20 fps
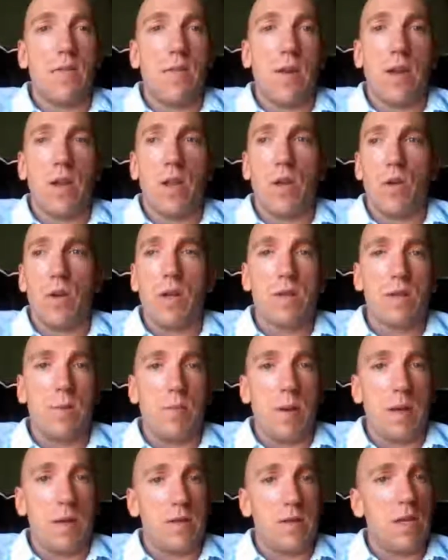failure is the
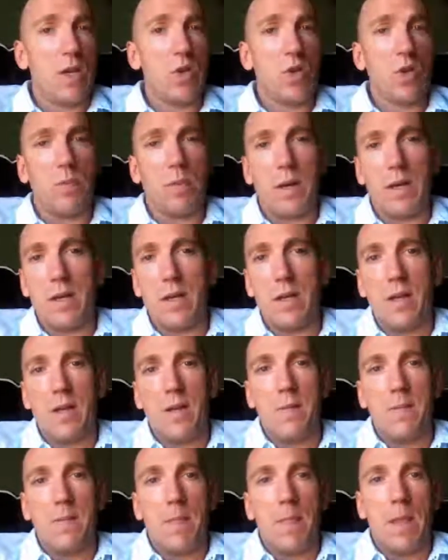best teacher, but
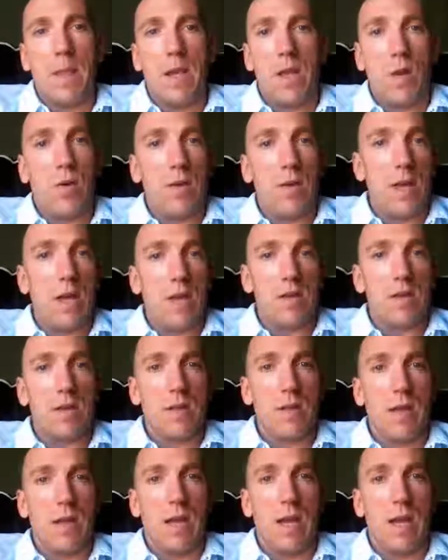it is.